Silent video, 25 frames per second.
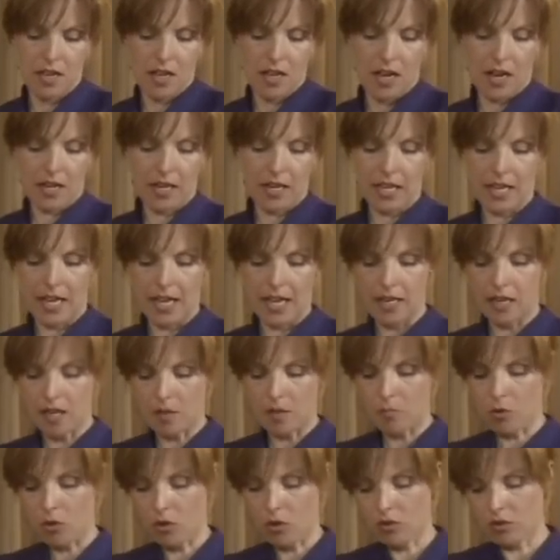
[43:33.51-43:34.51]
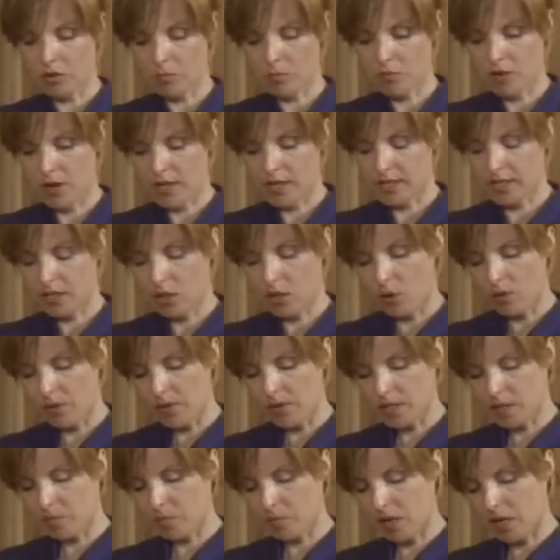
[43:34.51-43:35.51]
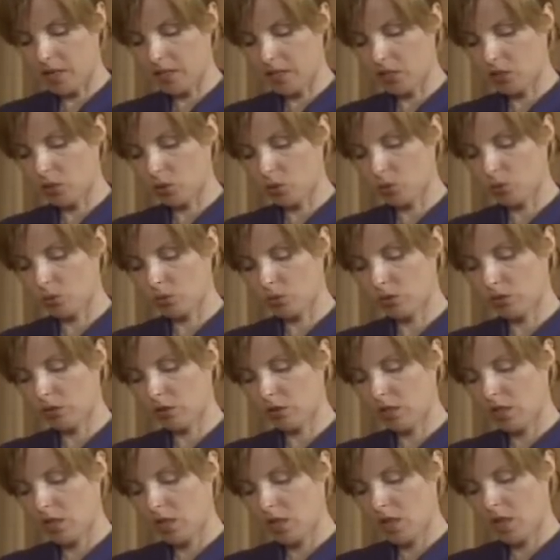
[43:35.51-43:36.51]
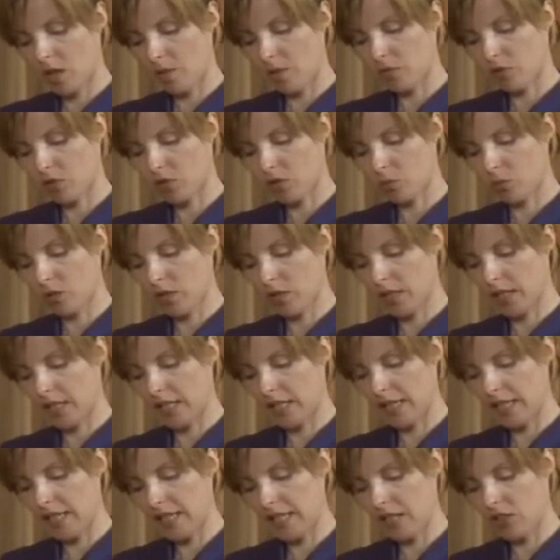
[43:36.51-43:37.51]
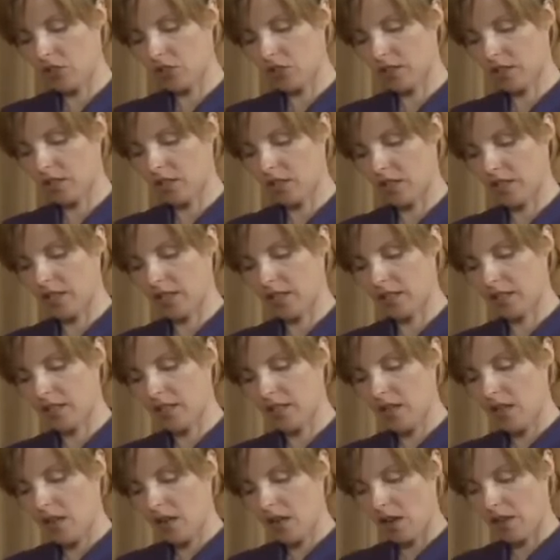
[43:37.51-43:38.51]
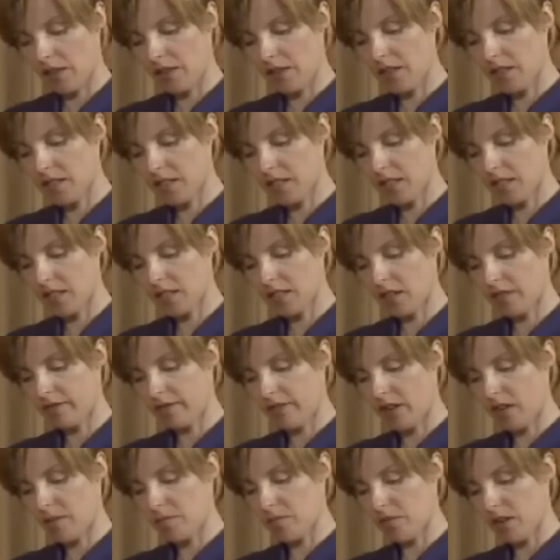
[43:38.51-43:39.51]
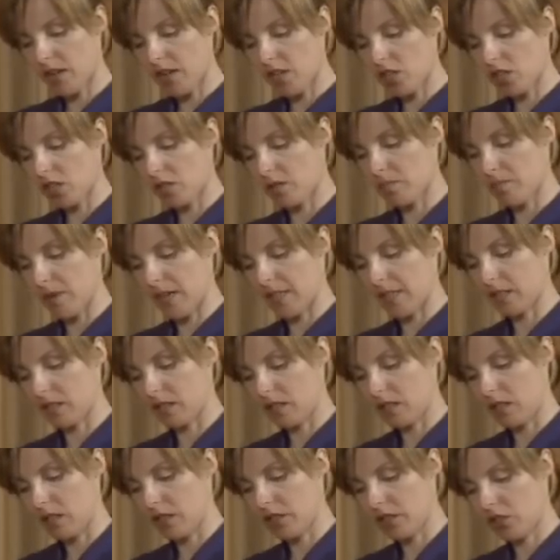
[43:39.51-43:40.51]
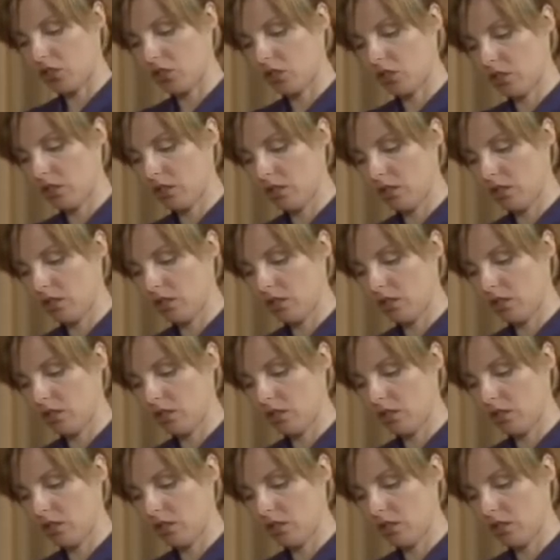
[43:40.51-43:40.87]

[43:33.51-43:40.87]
And again, I'm not pressing on the spine at all, I'm just working each side. And this is a vibration massage.